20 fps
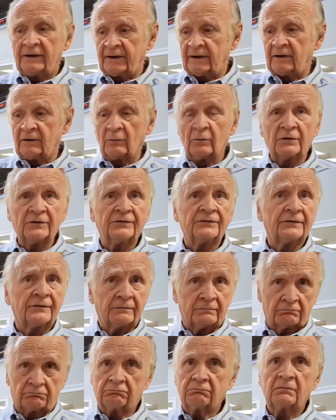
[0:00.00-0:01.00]
And then it was,
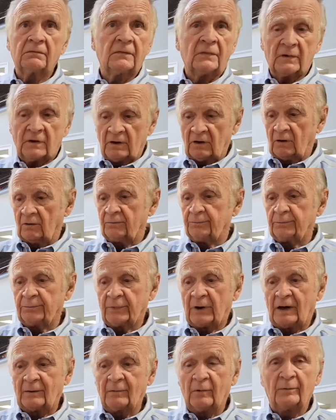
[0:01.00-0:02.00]

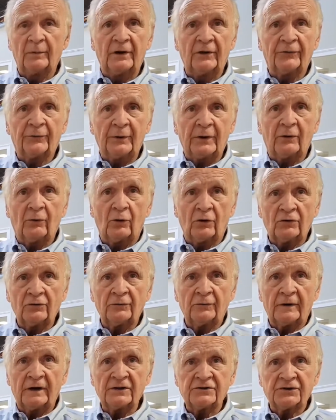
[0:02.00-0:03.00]
probably 3/4
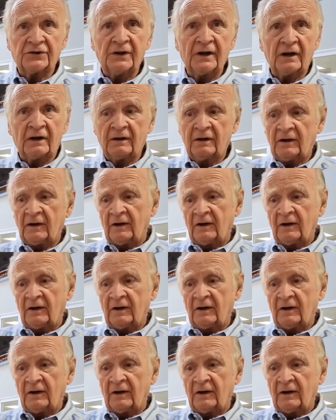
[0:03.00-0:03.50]
of an inch thick.